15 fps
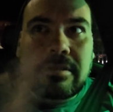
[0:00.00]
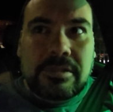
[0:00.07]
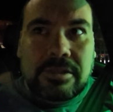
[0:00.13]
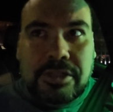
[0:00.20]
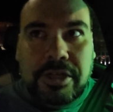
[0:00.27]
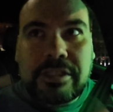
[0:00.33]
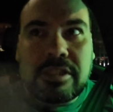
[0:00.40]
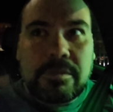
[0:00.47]

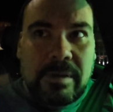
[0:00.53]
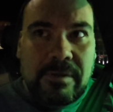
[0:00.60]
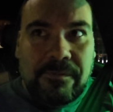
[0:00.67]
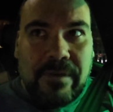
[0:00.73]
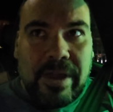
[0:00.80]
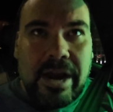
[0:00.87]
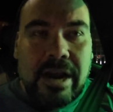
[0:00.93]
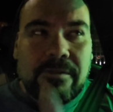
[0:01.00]
just to be
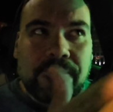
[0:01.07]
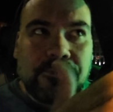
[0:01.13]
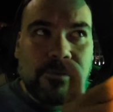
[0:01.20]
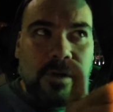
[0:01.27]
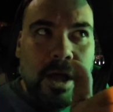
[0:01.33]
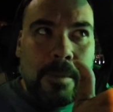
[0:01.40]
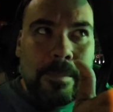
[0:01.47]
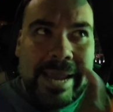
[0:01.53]
fair,
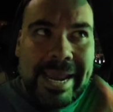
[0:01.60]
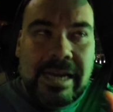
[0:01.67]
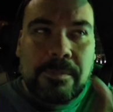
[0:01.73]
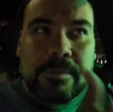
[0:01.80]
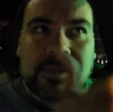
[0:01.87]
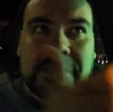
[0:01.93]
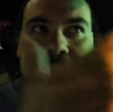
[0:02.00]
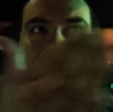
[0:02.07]
from eighty
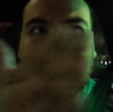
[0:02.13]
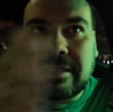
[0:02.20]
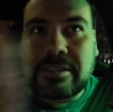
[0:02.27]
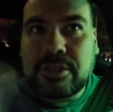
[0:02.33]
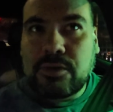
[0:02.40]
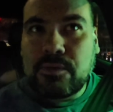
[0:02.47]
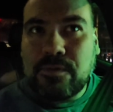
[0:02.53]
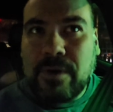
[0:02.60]
percent
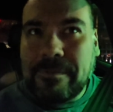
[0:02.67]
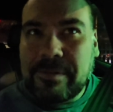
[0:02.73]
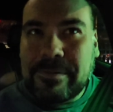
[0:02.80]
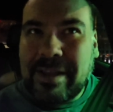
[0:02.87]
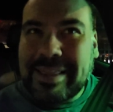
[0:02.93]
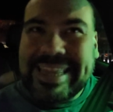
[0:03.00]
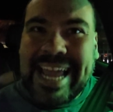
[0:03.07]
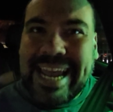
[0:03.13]
to roughly
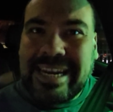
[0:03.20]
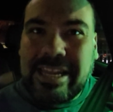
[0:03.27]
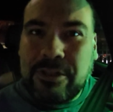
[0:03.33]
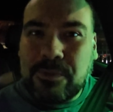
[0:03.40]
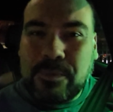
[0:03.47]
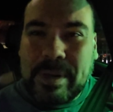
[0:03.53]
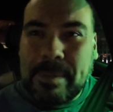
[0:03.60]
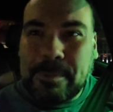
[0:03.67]
around
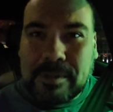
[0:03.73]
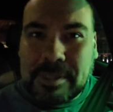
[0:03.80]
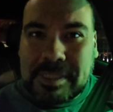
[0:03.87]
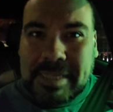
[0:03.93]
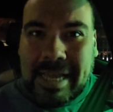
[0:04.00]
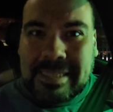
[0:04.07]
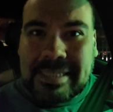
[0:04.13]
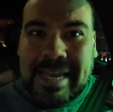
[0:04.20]
ninety-three
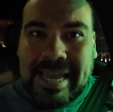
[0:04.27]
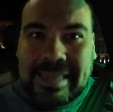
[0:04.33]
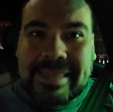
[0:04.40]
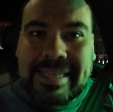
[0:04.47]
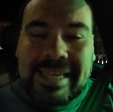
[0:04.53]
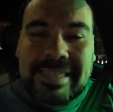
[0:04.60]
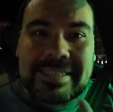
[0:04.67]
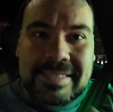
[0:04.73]
percent, it
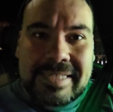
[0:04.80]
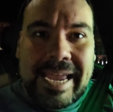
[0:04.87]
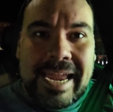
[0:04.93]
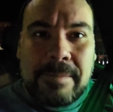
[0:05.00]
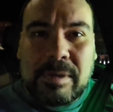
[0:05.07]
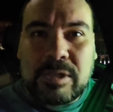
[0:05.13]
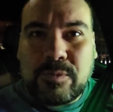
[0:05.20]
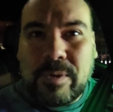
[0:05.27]
did
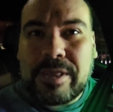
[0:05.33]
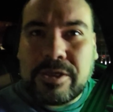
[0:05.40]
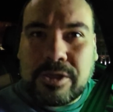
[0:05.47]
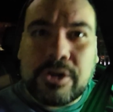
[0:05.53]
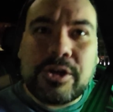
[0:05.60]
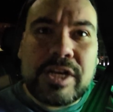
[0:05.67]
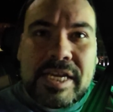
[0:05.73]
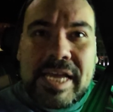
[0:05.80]
stay between
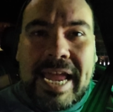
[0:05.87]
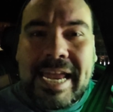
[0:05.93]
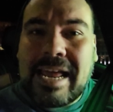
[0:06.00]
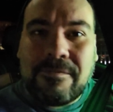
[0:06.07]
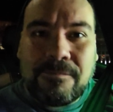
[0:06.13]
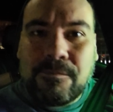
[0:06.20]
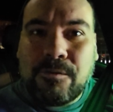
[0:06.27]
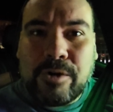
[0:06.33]
thirty-eight
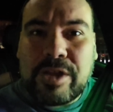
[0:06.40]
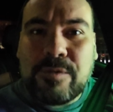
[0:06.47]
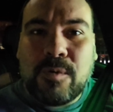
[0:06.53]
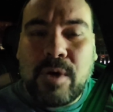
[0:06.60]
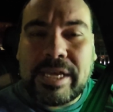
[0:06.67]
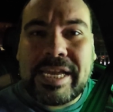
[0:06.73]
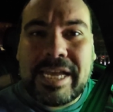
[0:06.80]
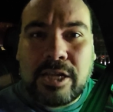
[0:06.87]
and
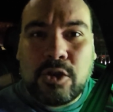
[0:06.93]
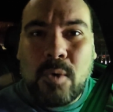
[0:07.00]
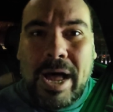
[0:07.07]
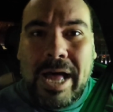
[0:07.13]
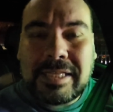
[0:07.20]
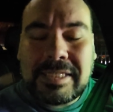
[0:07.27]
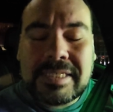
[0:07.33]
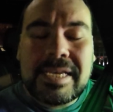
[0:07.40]
forty-one
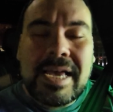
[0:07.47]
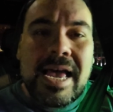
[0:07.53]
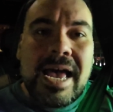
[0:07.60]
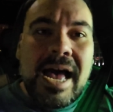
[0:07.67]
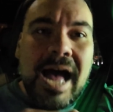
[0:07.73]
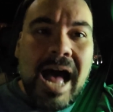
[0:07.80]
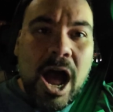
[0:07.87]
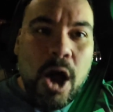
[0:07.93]
kilowatts.
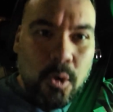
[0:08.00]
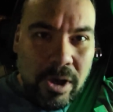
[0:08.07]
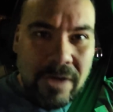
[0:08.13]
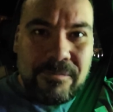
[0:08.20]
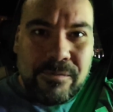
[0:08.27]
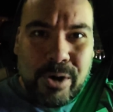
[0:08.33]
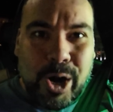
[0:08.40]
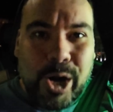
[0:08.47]

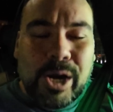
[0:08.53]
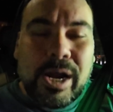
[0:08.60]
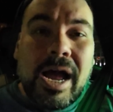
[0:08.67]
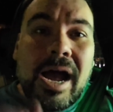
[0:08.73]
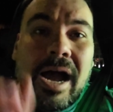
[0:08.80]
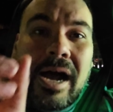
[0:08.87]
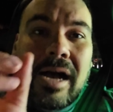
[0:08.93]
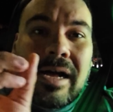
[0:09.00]
However,
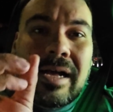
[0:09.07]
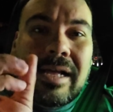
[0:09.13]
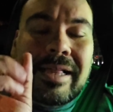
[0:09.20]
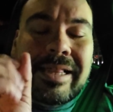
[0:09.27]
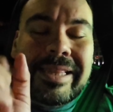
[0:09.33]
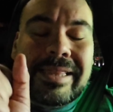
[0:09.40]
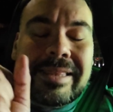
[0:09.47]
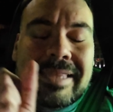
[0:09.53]

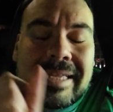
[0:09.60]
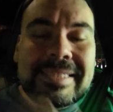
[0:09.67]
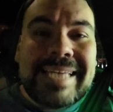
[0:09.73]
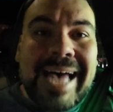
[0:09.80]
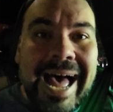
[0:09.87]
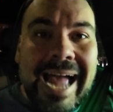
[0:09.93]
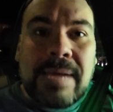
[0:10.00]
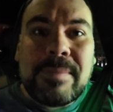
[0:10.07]
the
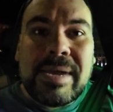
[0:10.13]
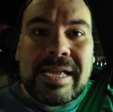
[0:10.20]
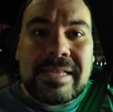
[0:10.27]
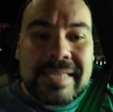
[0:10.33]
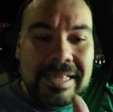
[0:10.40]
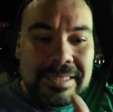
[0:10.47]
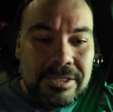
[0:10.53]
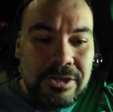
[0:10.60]

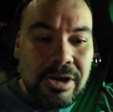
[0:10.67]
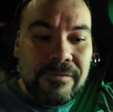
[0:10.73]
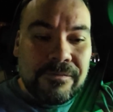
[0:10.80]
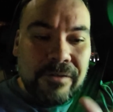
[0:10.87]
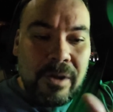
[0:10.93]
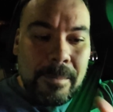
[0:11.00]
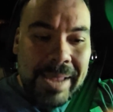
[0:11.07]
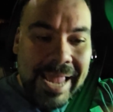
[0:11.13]
timing that took
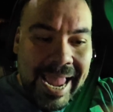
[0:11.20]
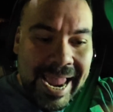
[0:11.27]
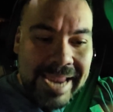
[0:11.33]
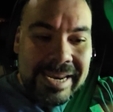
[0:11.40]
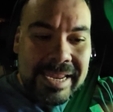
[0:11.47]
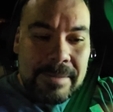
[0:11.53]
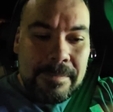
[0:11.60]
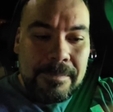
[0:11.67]
from
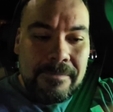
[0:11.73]
eighty